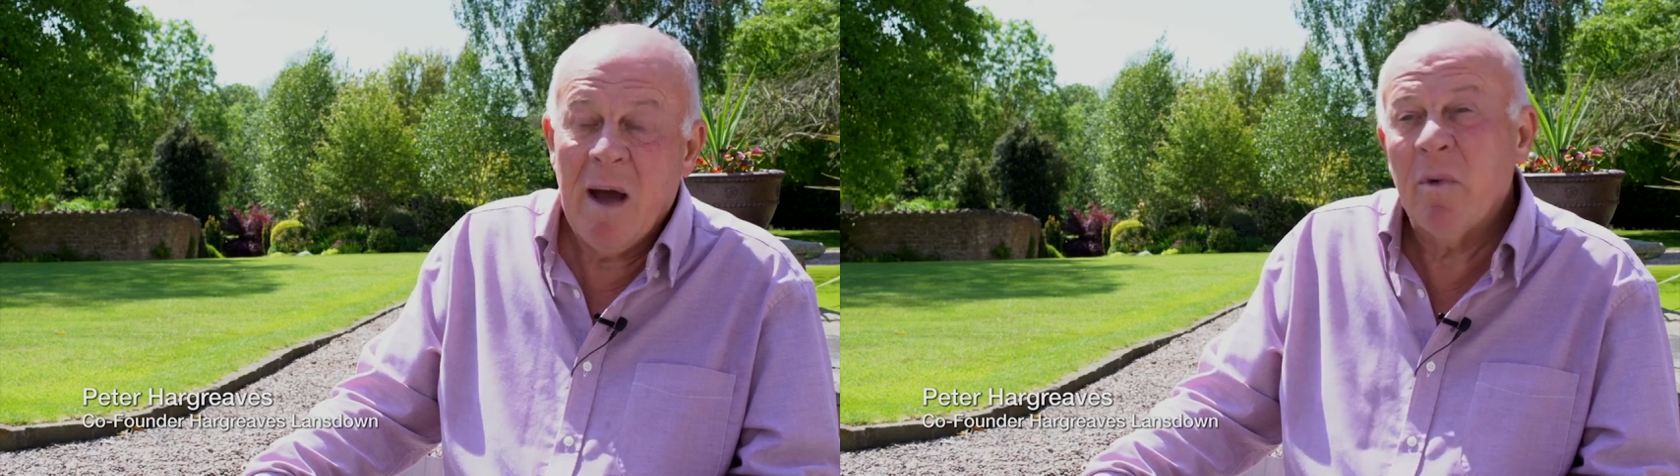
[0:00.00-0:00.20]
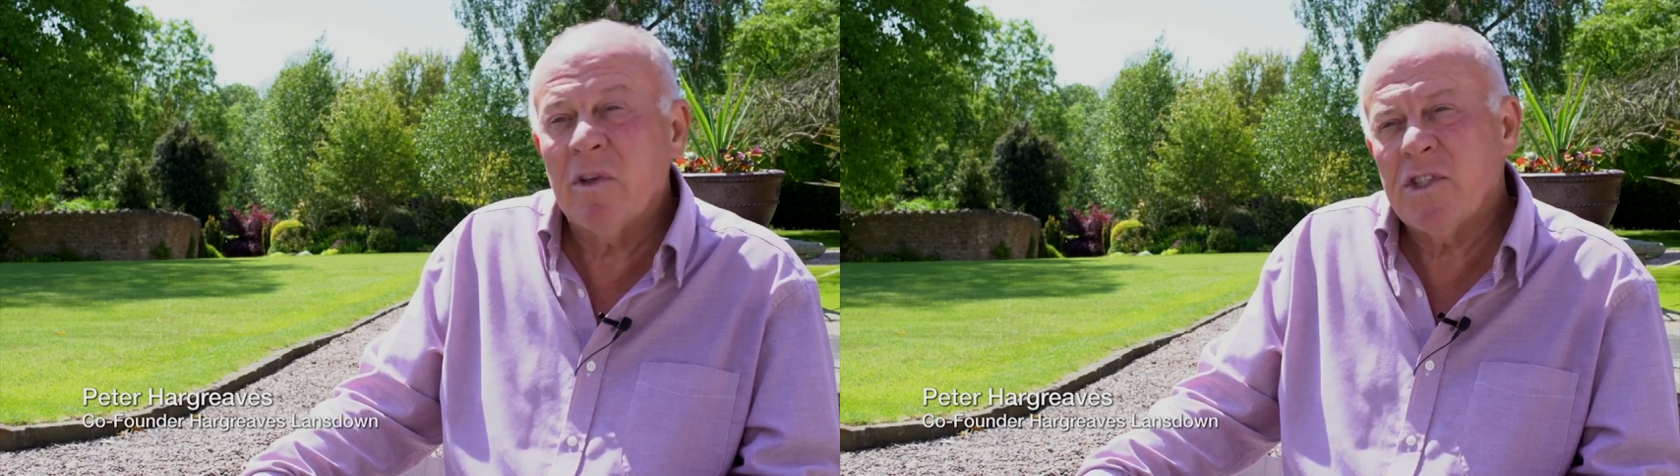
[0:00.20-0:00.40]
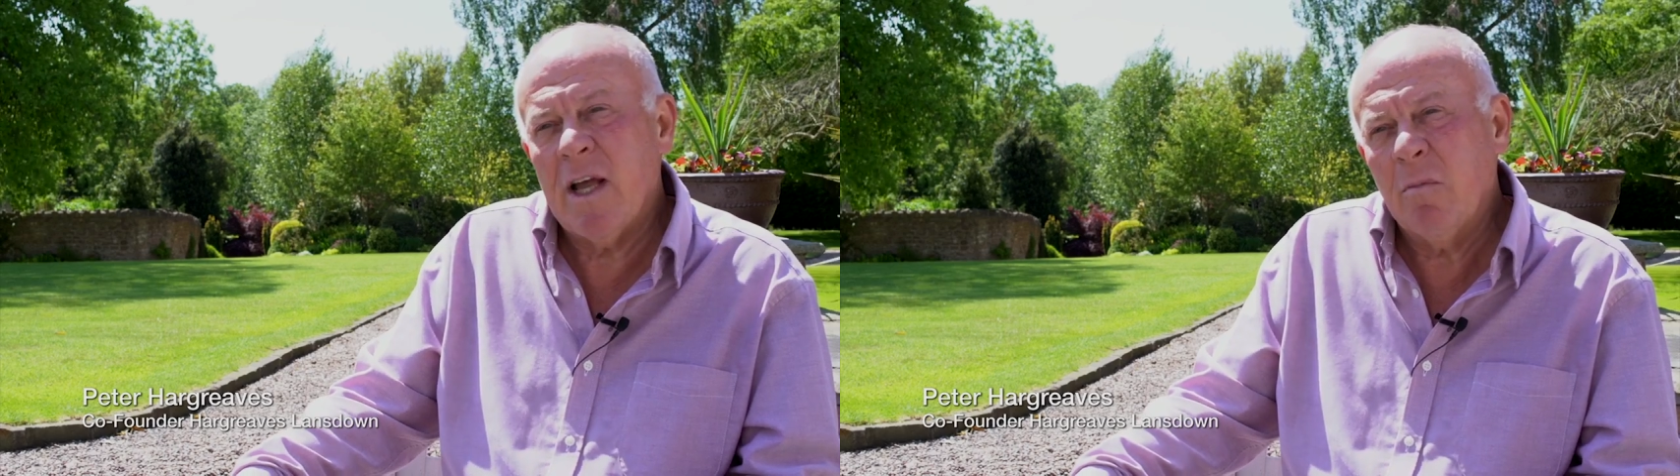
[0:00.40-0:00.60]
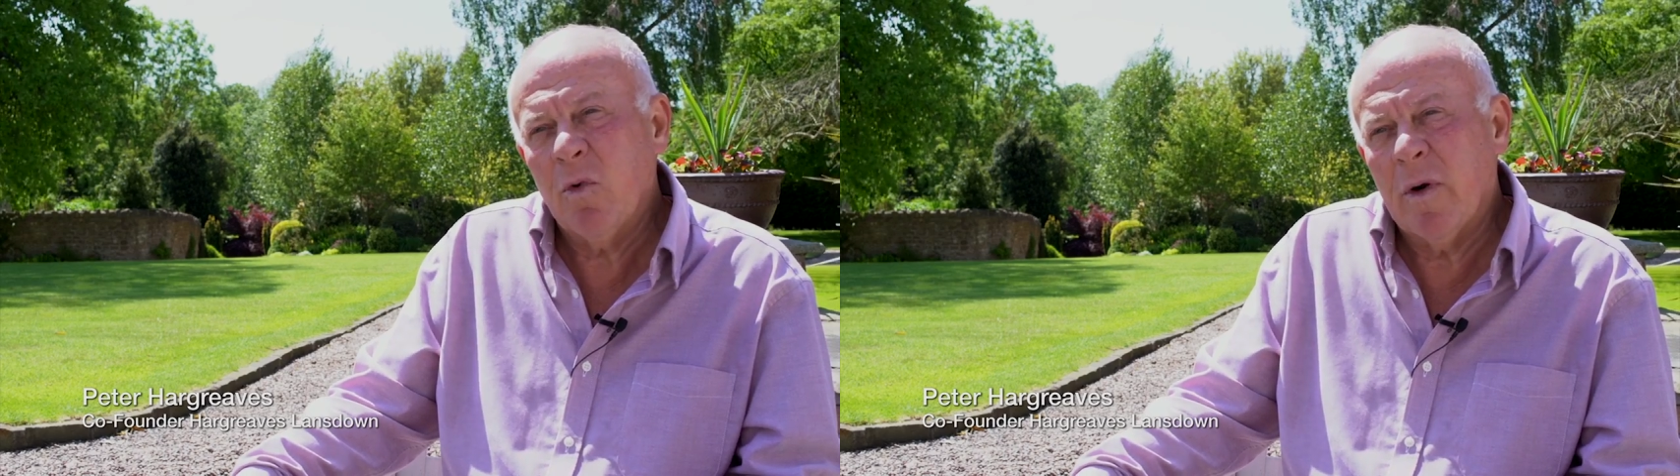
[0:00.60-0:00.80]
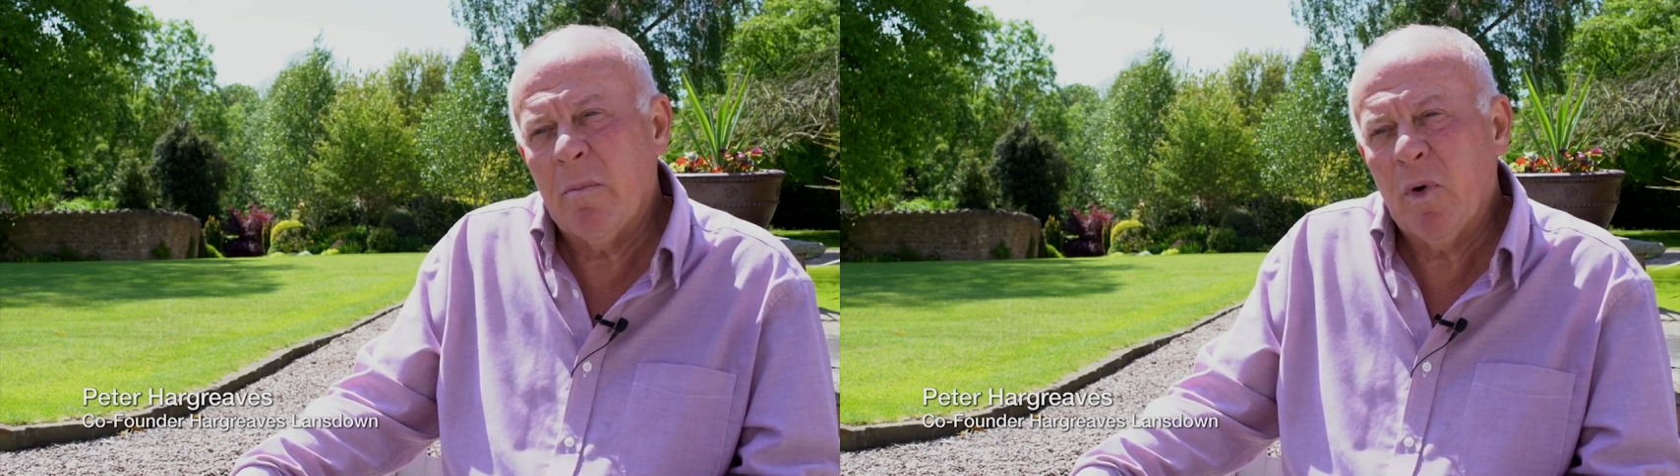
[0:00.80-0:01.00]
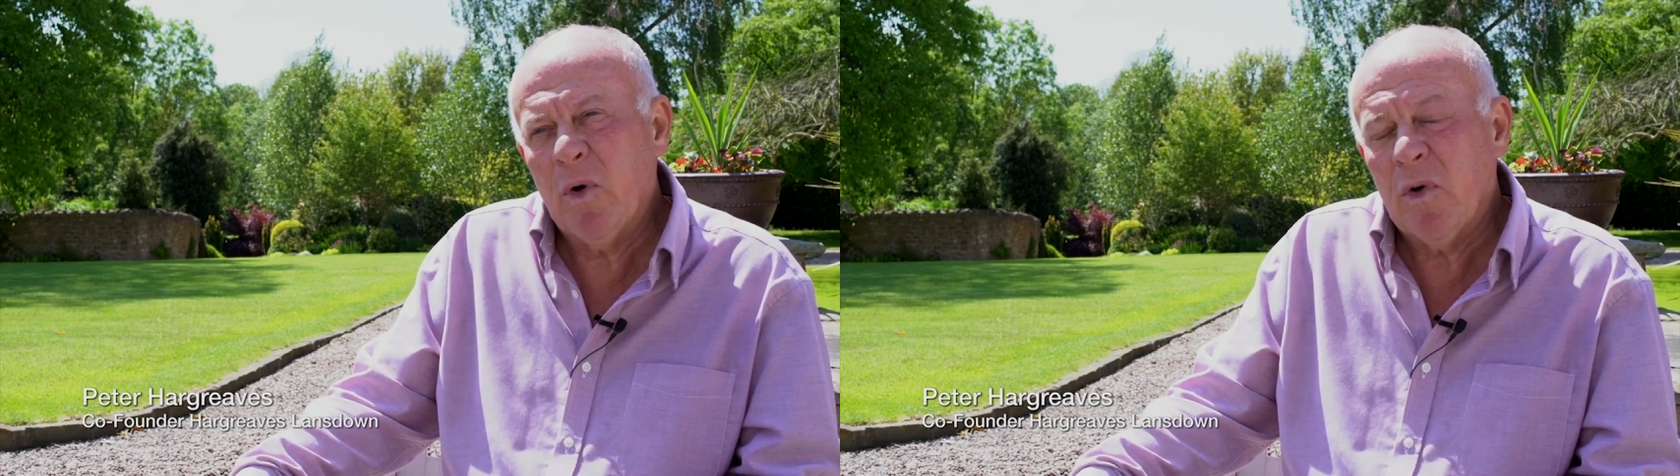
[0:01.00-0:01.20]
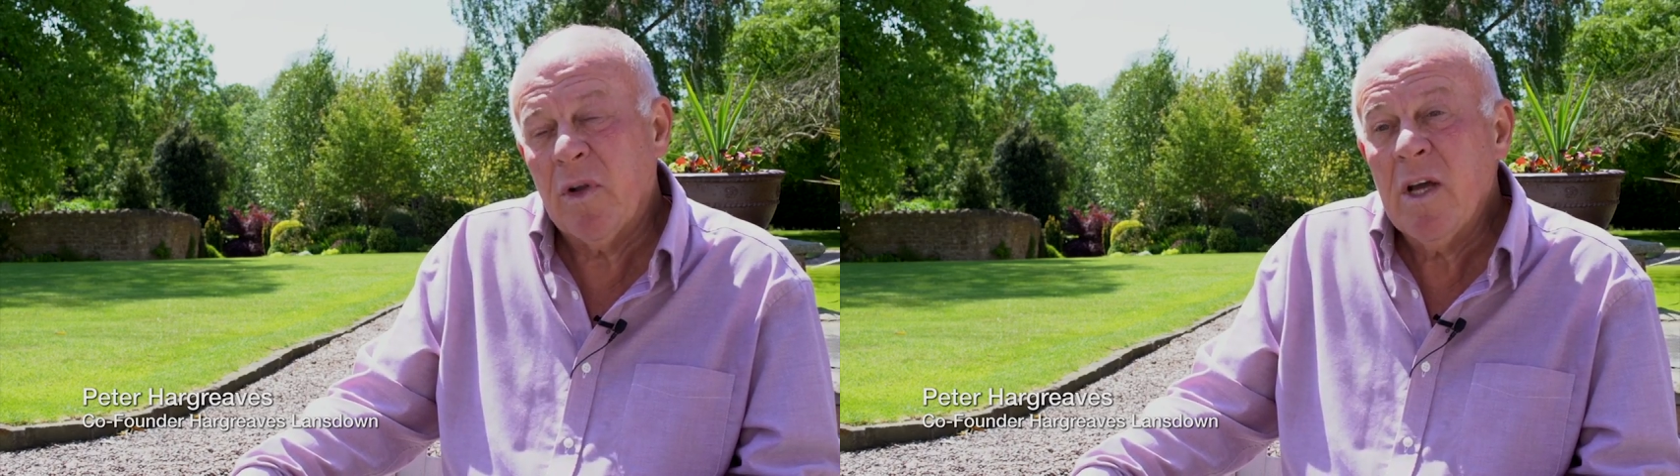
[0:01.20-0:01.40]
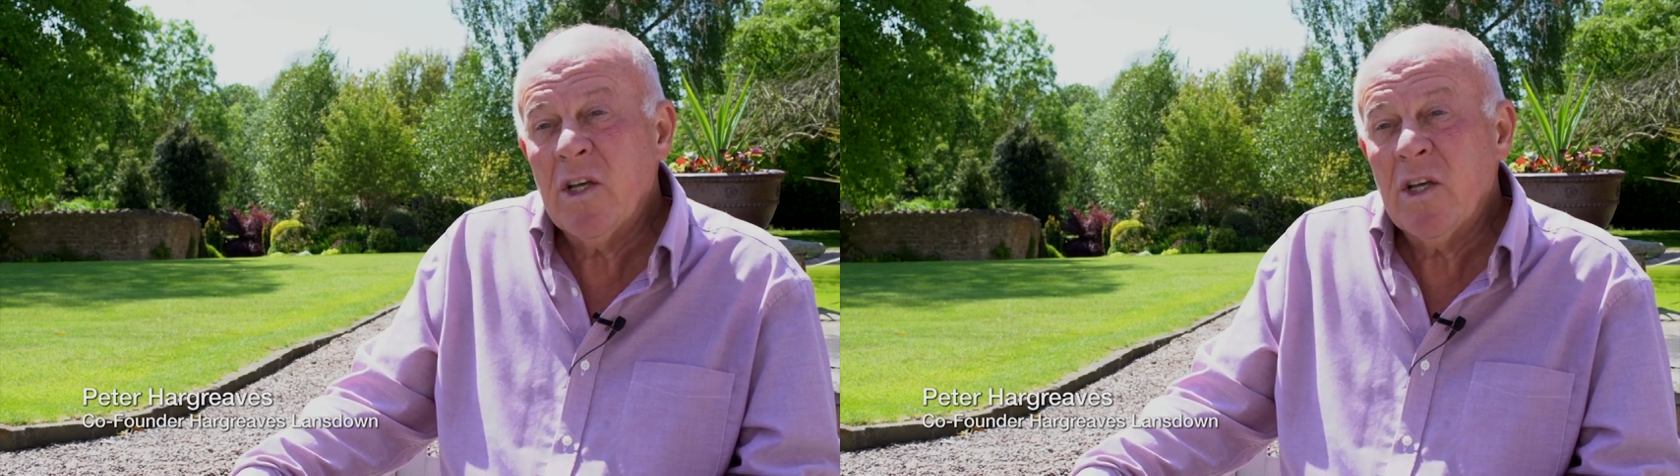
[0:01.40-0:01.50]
and we'll sell more abroad.